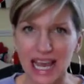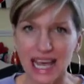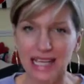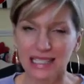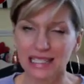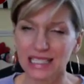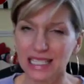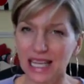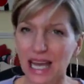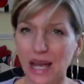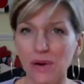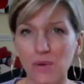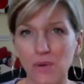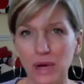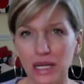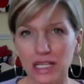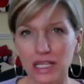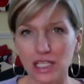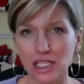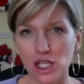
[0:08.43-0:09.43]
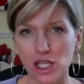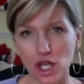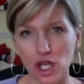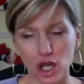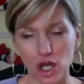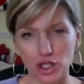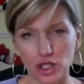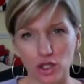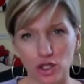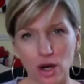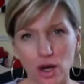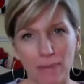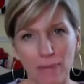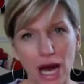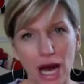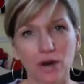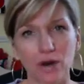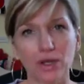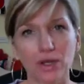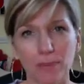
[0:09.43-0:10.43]
And today I wanted to talk to you
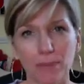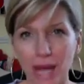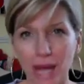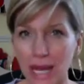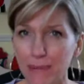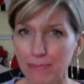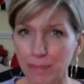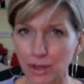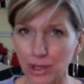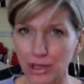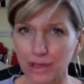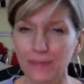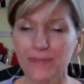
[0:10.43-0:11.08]
about paper.